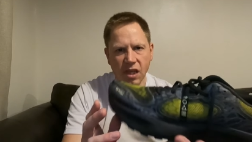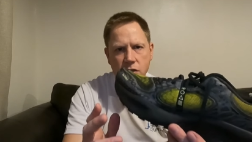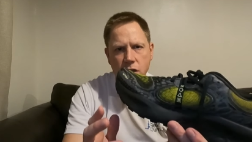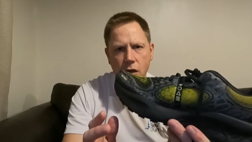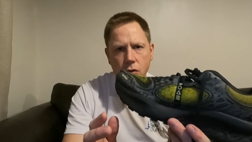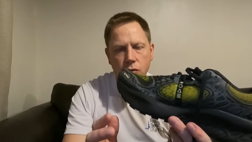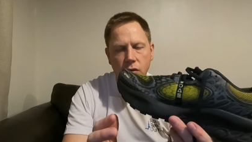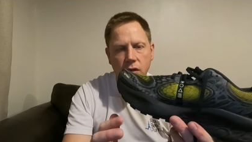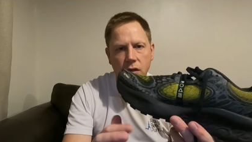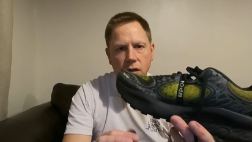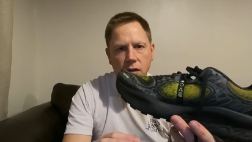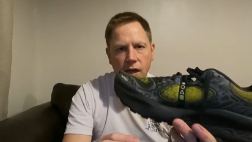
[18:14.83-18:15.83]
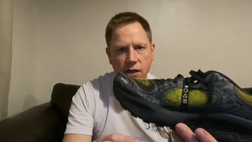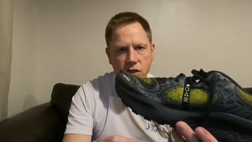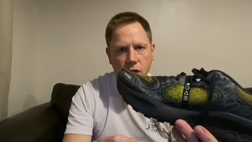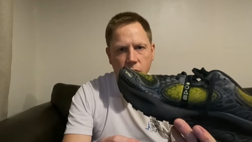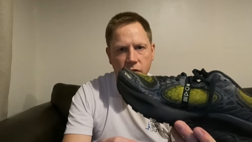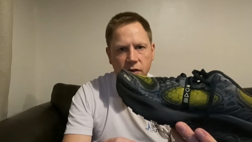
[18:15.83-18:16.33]
so next
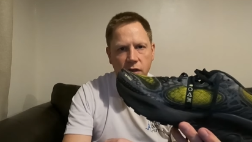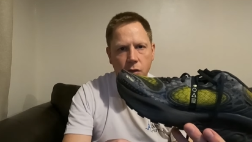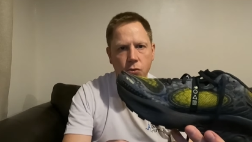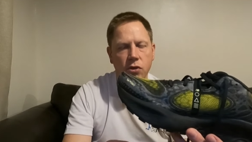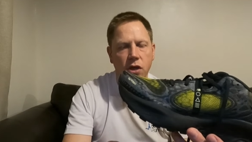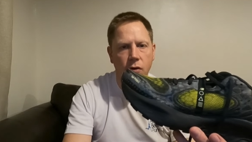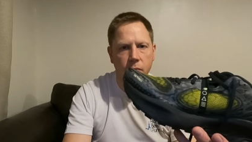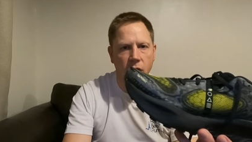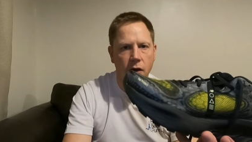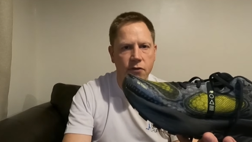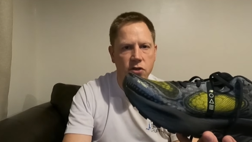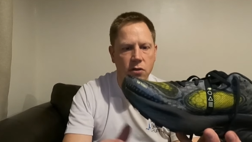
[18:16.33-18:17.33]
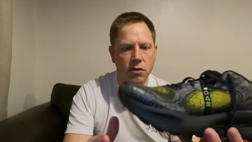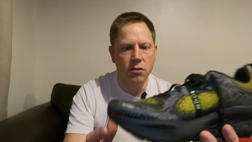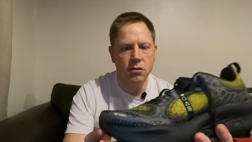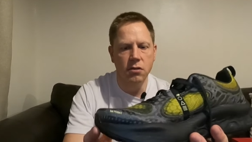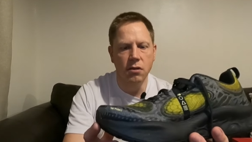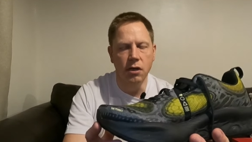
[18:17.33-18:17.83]
time I think I would go up half a size